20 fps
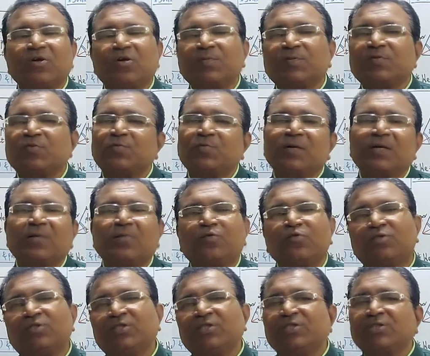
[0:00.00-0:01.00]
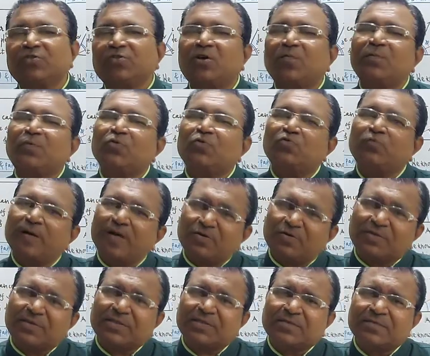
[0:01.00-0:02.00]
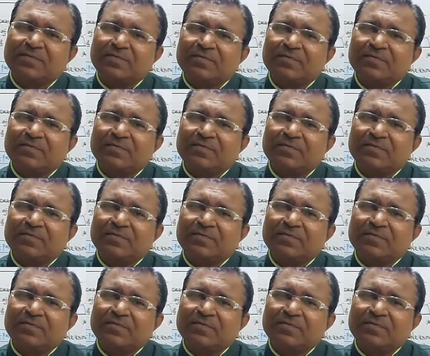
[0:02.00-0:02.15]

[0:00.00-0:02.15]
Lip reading: of superposition of two waves.